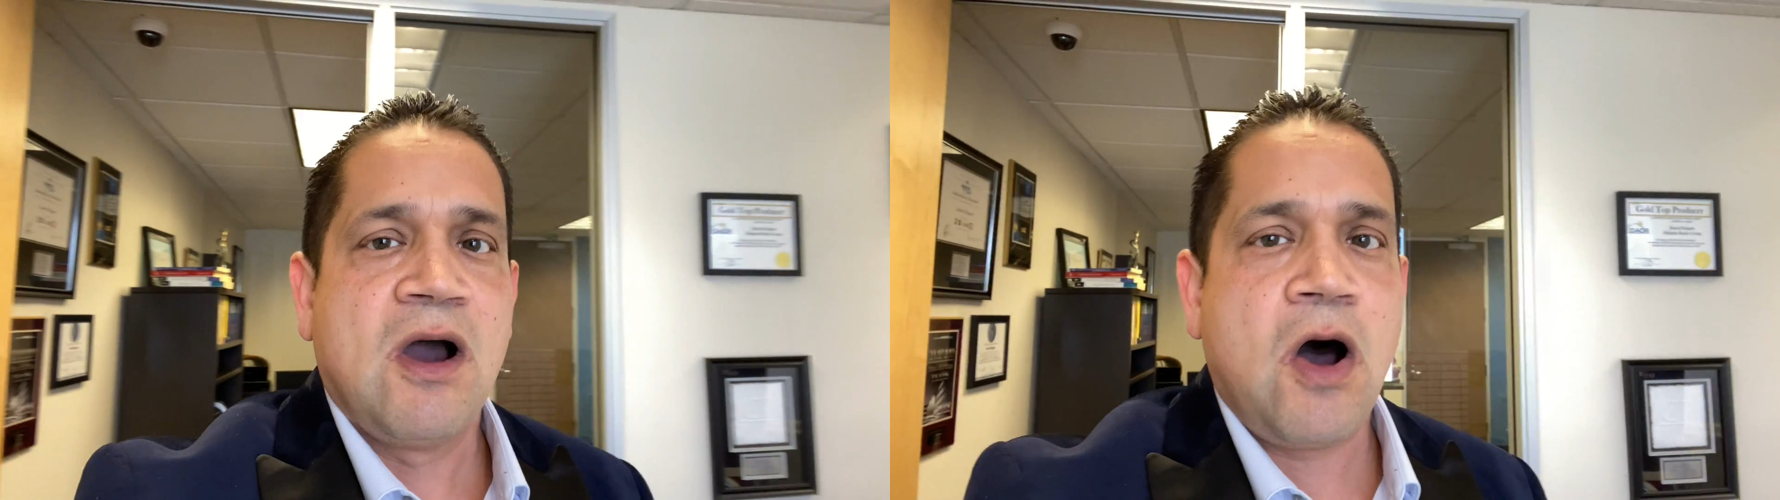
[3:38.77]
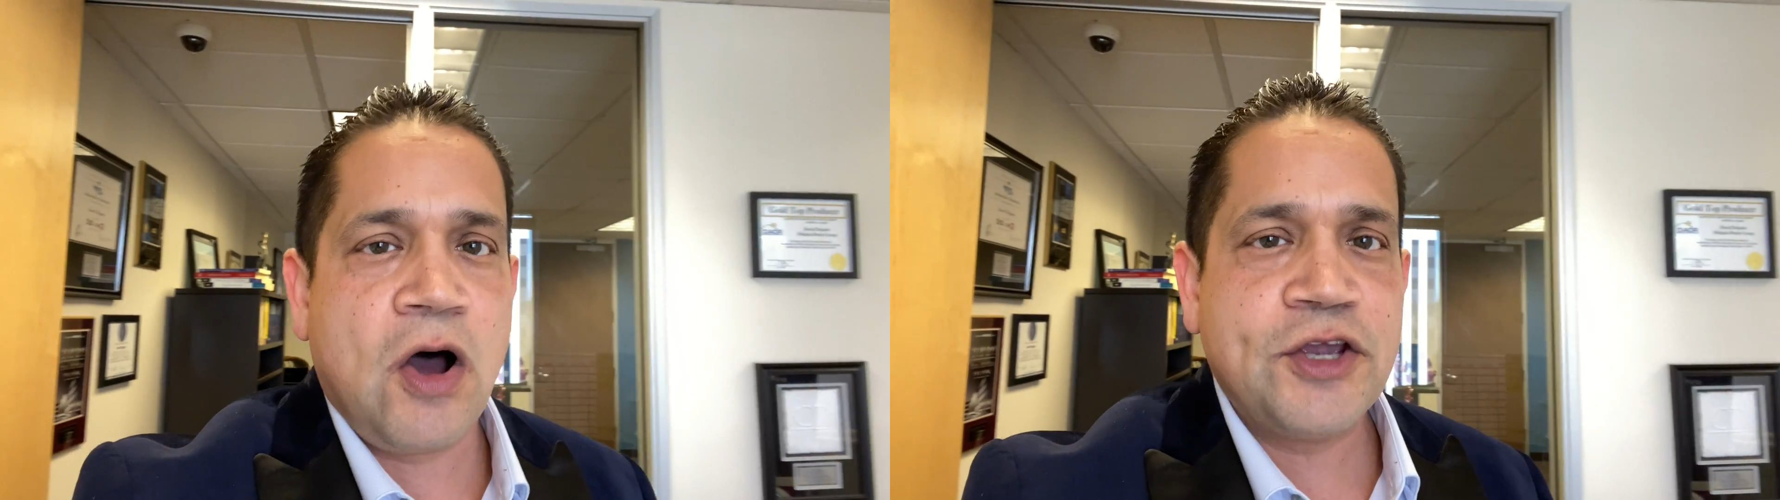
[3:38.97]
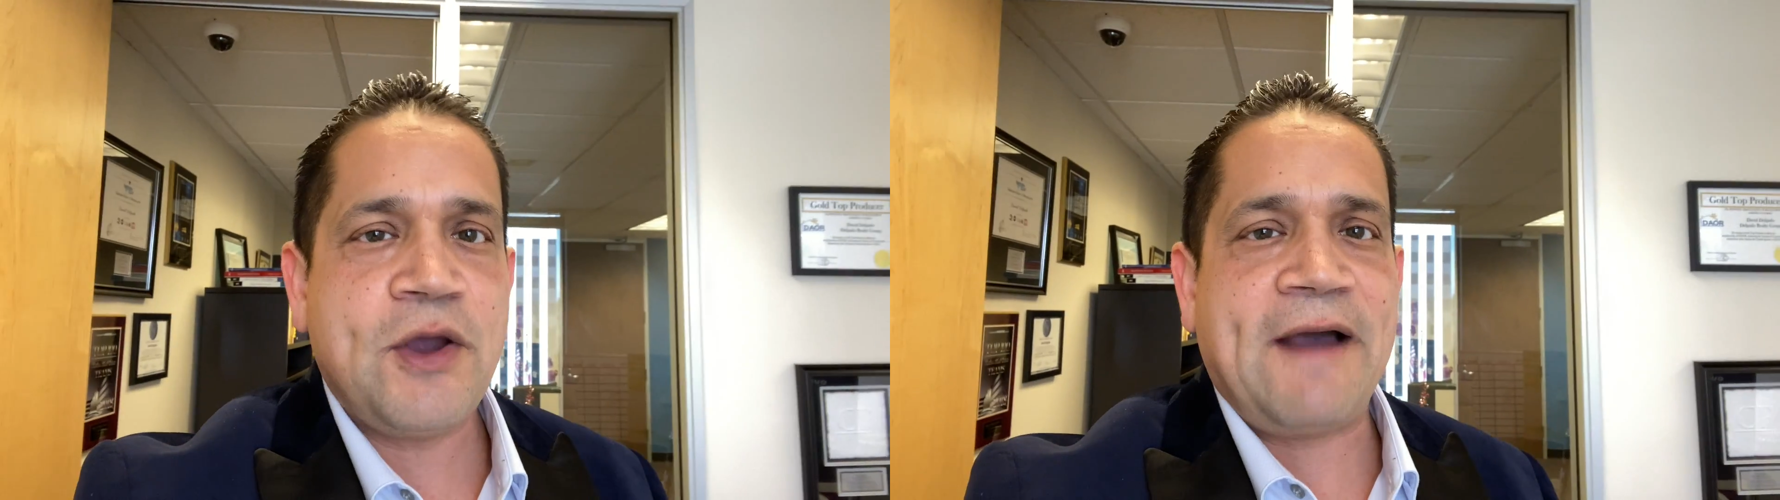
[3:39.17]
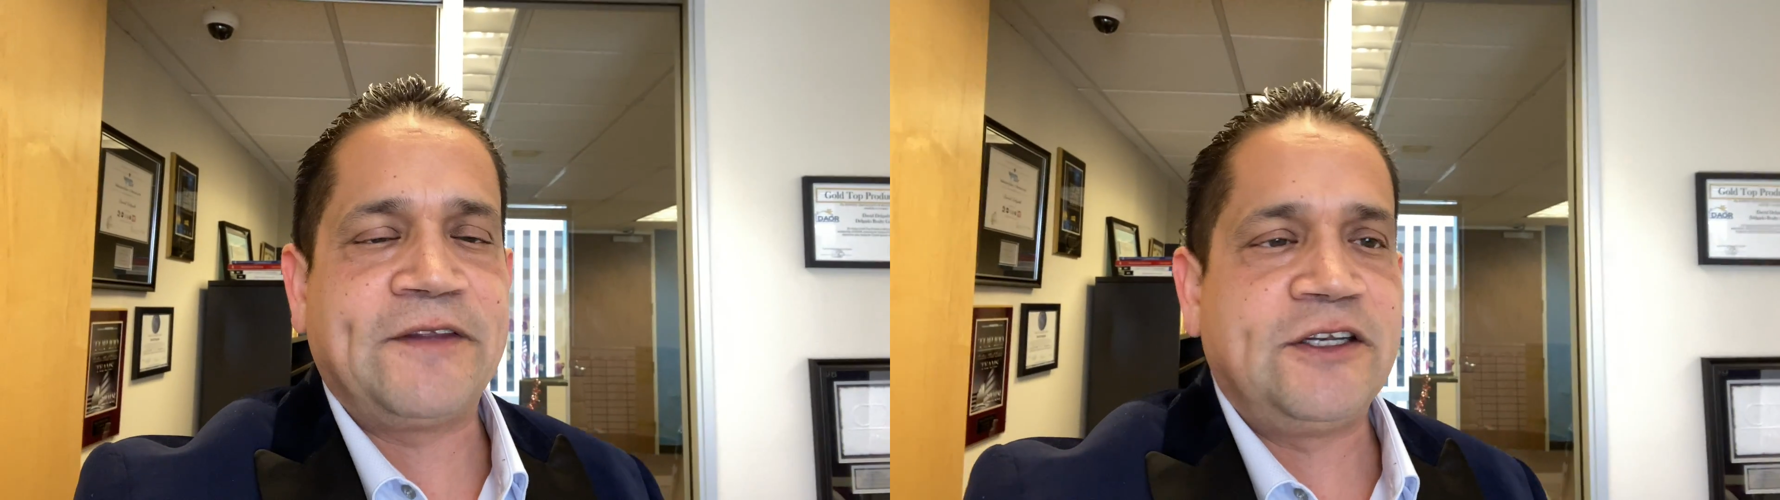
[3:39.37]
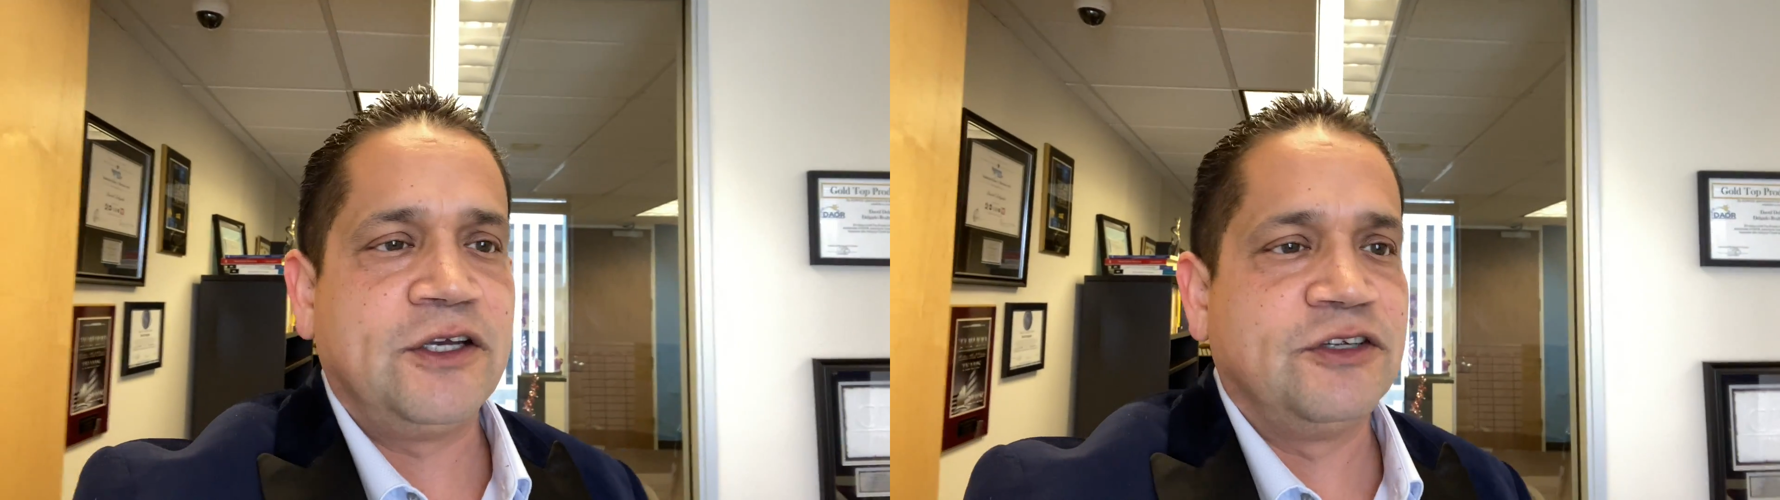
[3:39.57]
All you have
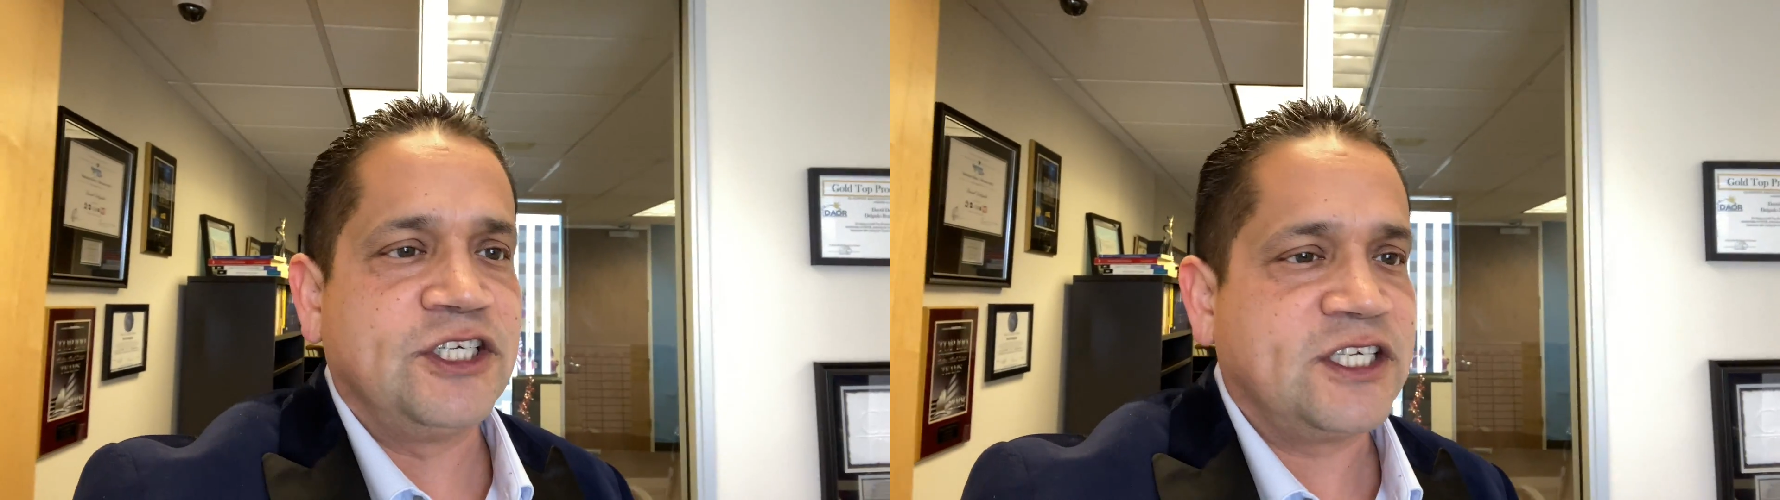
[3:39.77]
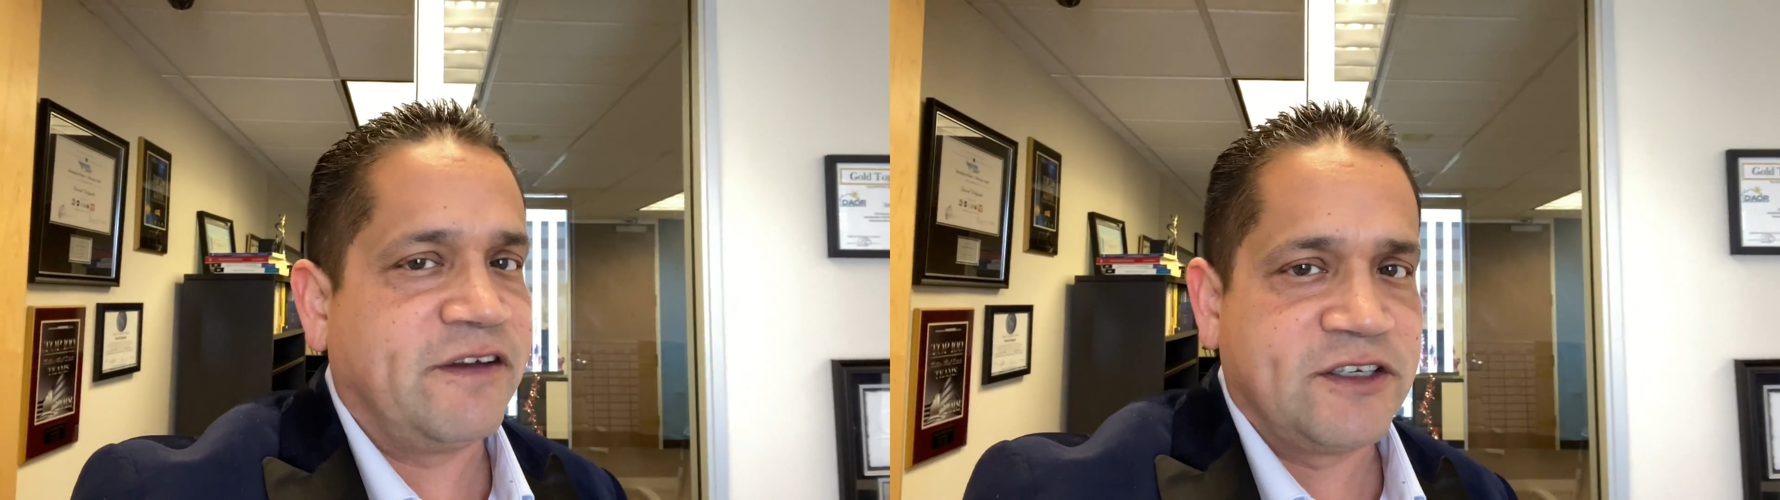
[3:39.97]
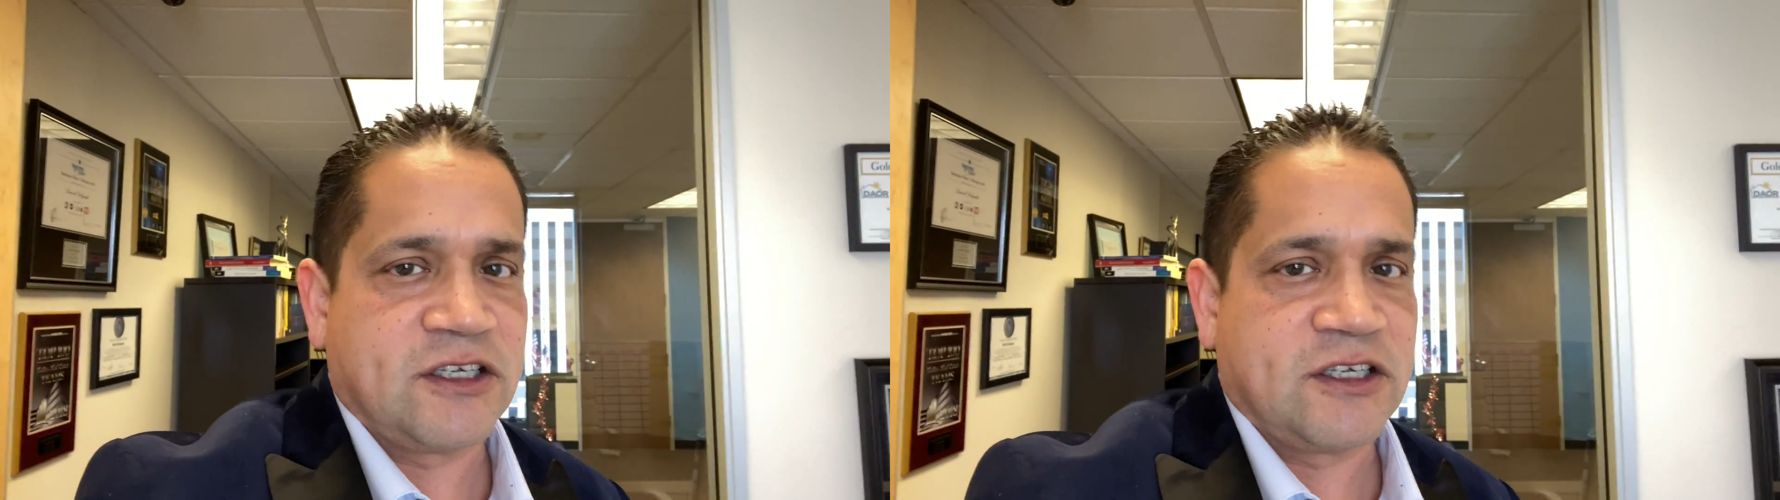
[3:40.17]
to do is just give us